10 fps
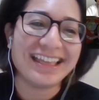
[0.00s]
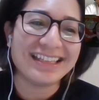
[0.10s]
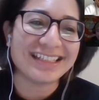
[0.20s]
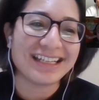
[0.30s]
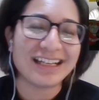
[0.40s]

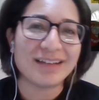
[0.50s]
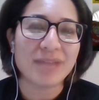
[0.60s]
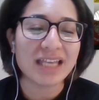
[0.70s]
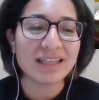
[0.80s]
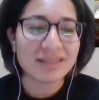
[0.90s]
And
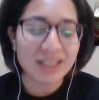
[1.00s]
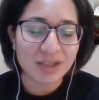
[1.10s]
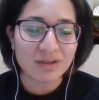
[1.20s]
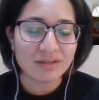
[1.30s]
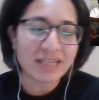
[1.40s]

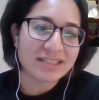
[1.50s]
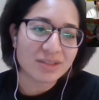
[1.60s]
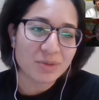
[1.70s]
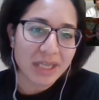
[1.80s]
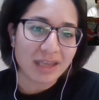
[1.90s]

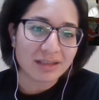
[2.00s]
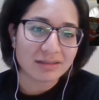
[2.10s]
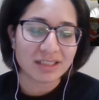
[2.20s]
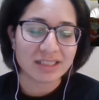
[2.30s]
that's okay.